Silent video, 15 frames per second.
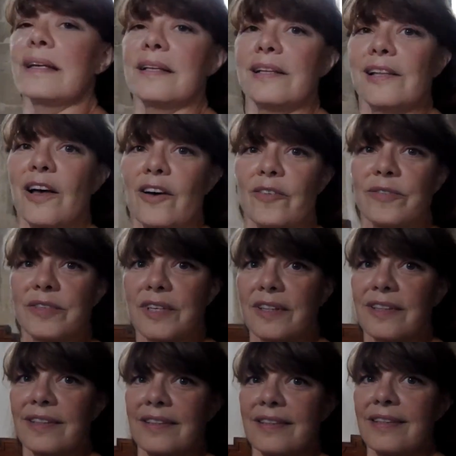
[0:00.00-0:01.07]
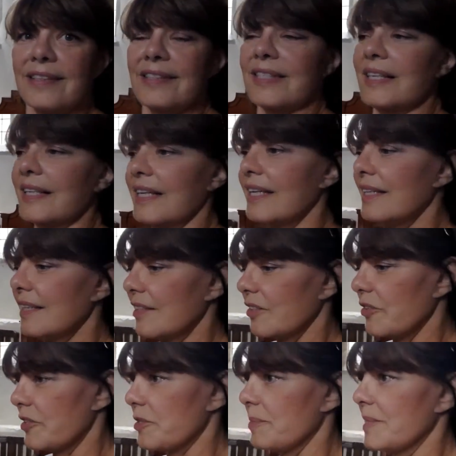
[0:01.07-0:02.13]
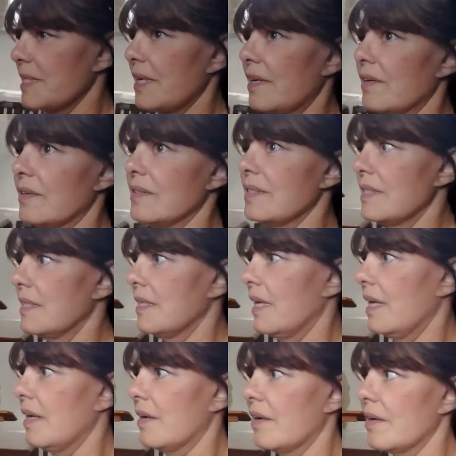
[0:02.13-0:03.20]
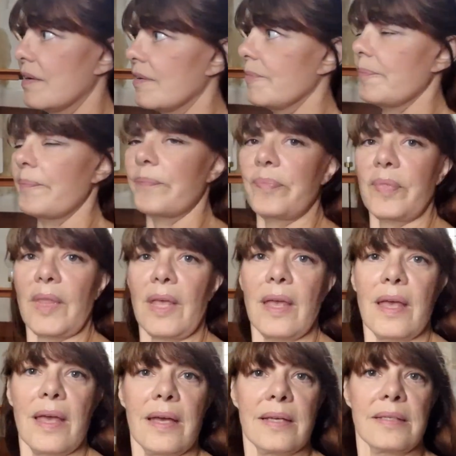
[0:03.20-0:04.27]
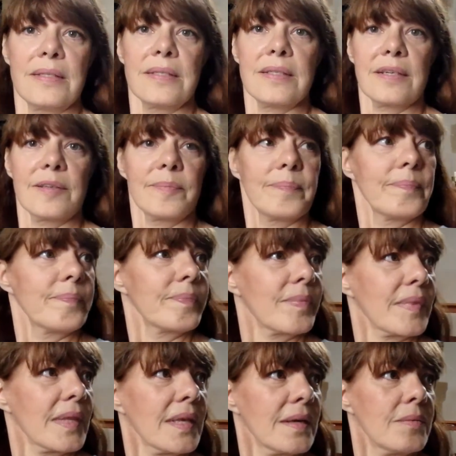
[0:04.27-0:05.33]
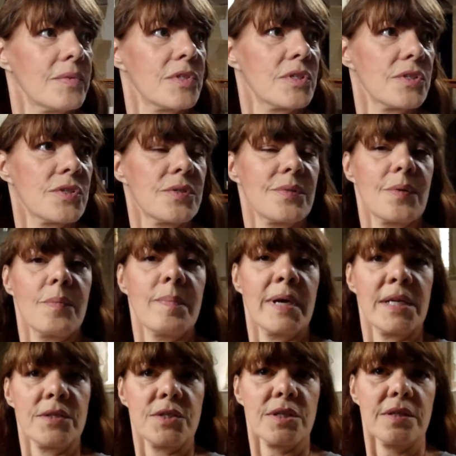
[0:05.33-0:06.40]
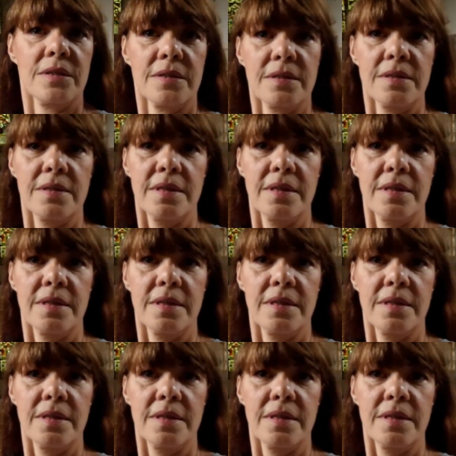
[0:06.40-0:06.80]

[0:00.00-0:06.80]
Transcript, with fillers: I loved the singing at the Christmas carols in here. And um, it was just so magical.